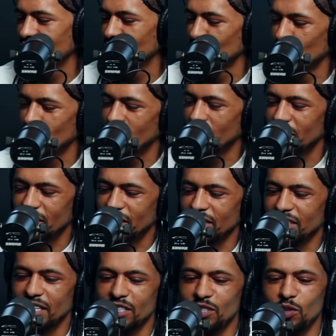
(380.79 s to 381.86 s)
the weird things
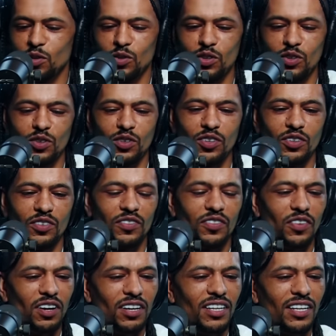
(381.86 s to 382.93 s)
that's going on on
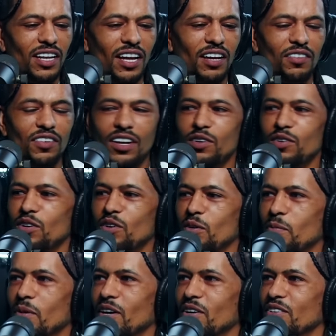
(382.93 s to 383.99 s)
fucking live mm -hmm. I don't know
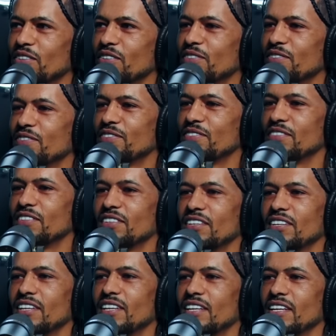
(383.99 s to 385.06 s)
about.
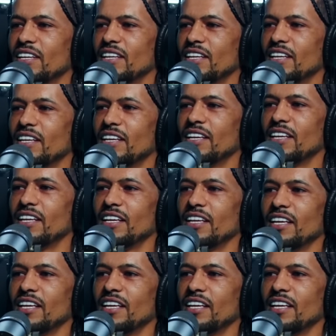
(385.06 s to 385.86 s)
I'll show you.